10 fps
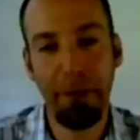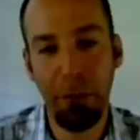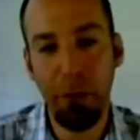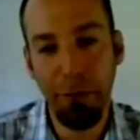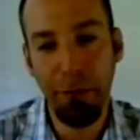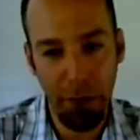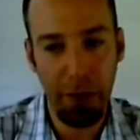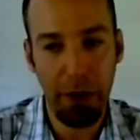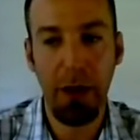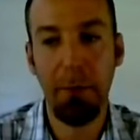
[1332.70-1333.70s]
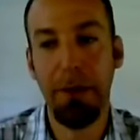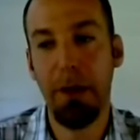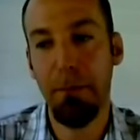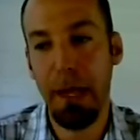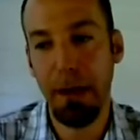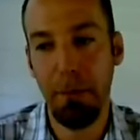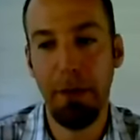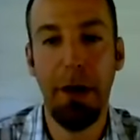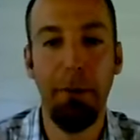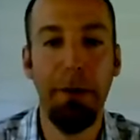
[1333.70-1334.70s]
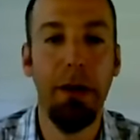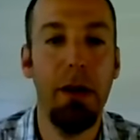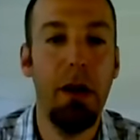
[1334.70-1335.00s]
there. So you have a working copy and a backup copy.